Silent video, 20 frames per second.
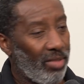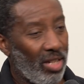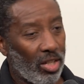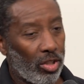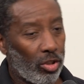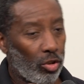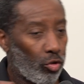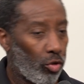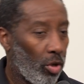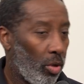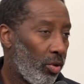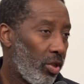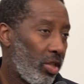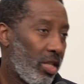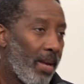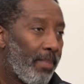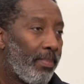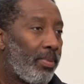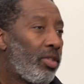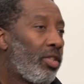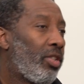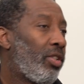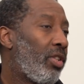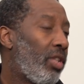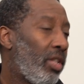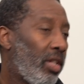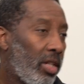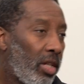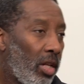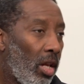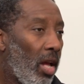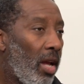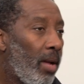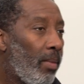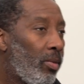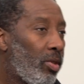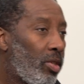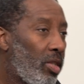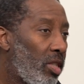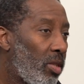control the temperature that the
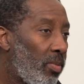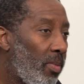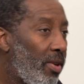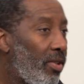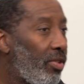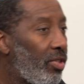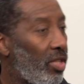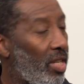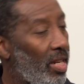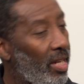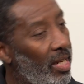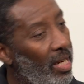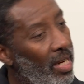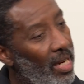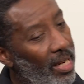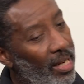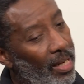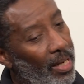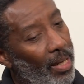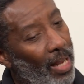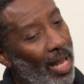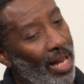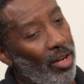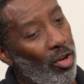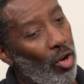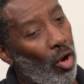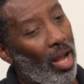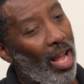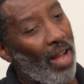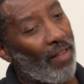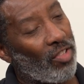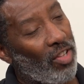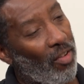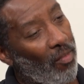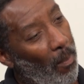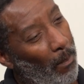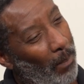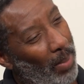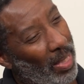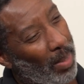client was experiencing and not have to have
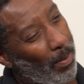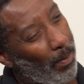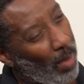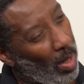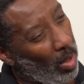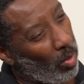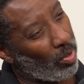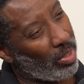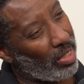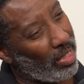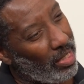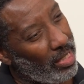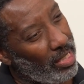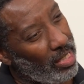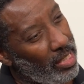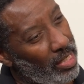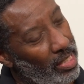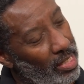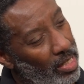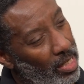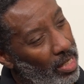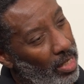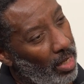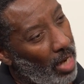a big bulky